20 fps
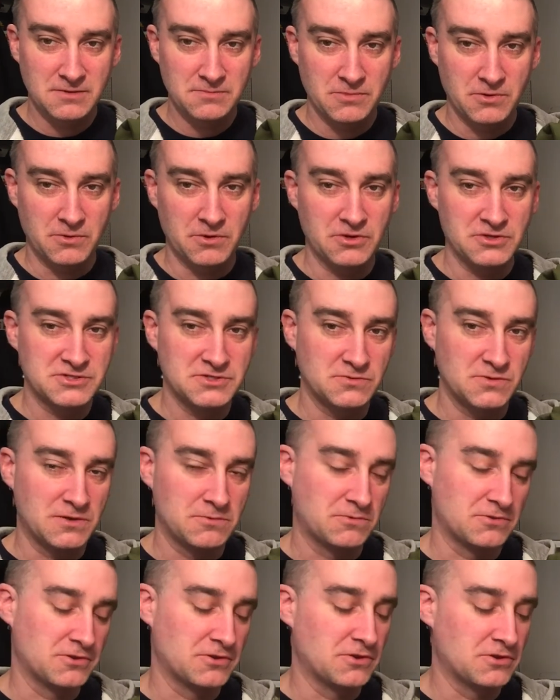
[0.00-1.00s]
but we also
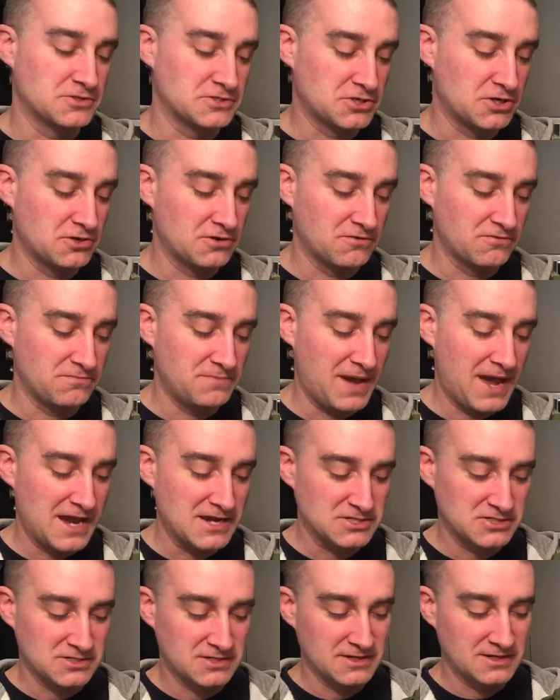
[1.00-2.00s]
went with an alternative
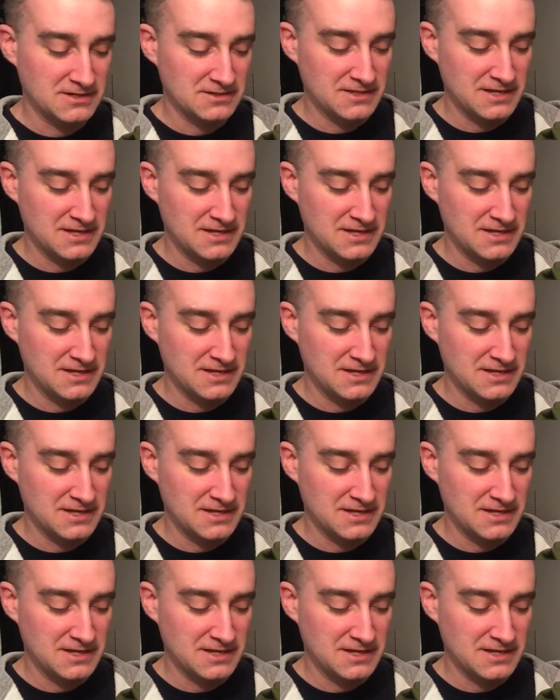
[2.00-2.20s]
patch